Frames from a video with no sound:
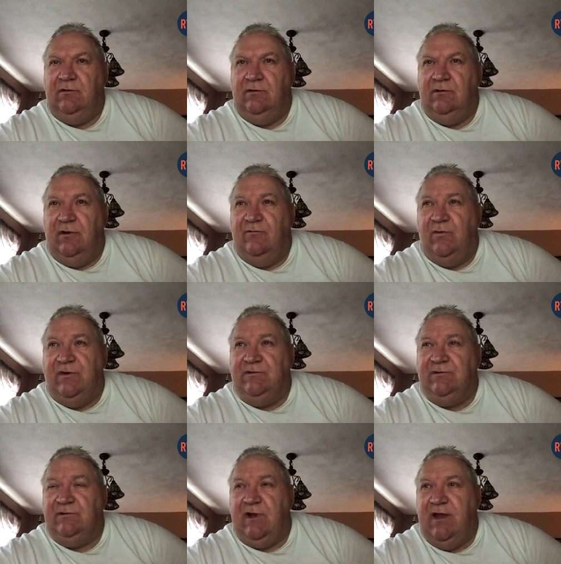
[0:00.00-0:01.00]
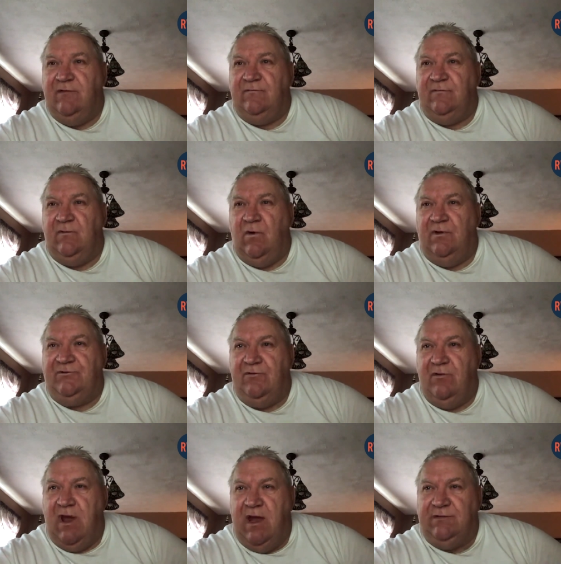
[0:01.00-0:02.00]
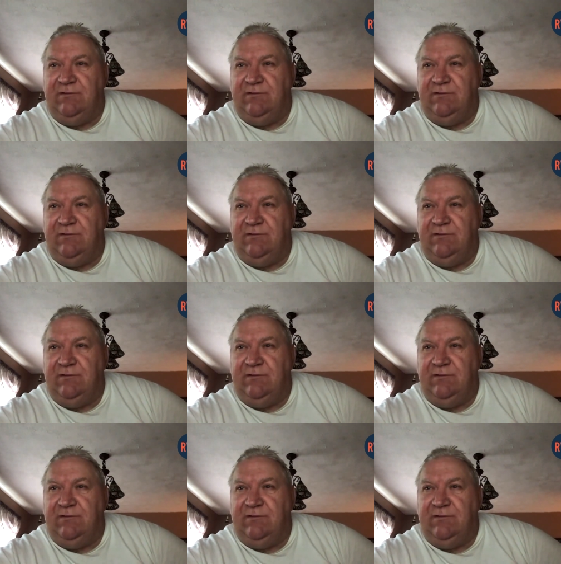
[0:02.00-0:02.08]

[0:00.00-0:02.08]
if we stand for what's right